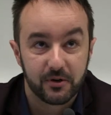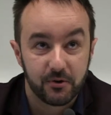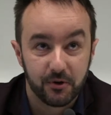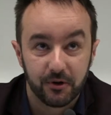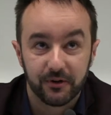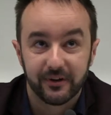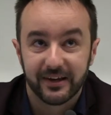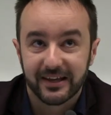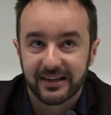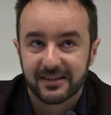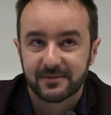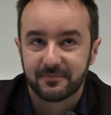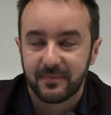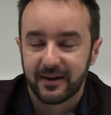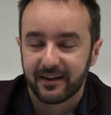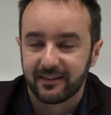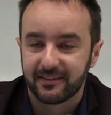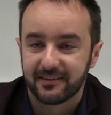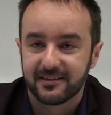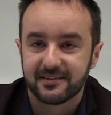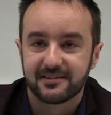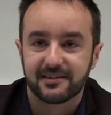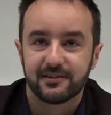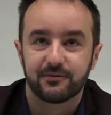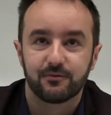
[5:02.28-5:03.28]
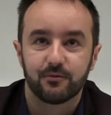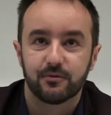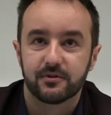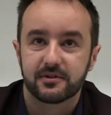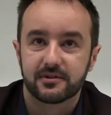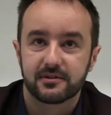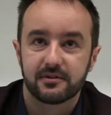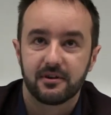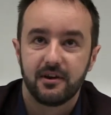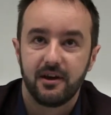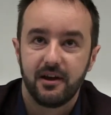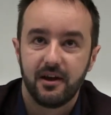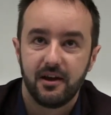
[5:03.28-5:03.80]
we couldn't expect this. It
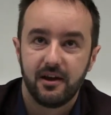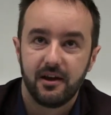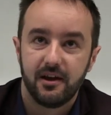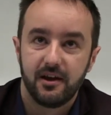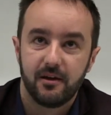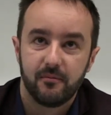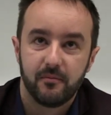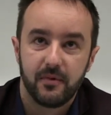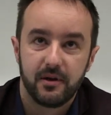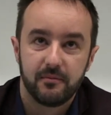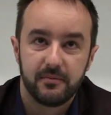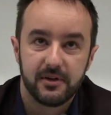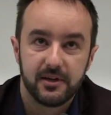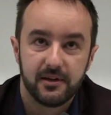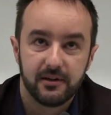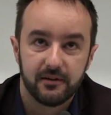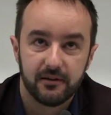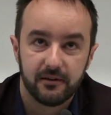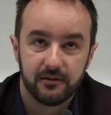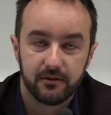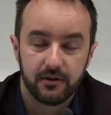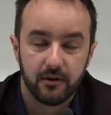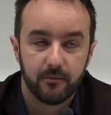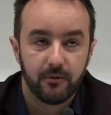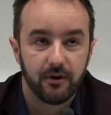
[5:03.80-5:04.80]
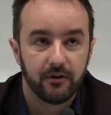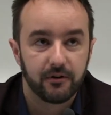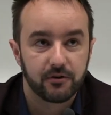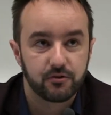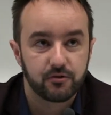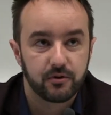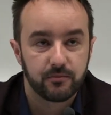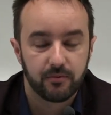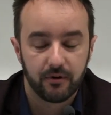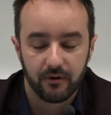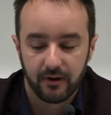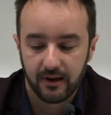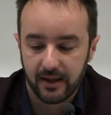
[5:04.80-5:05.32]
was maybe double
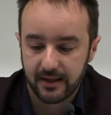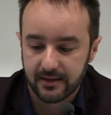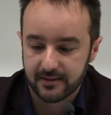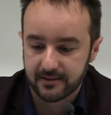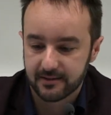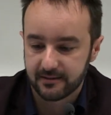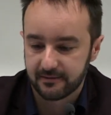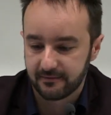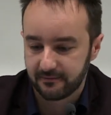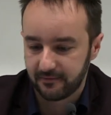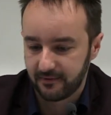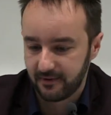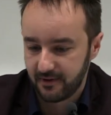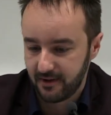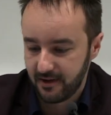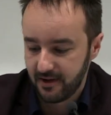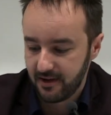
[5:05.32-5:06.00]
or triple less.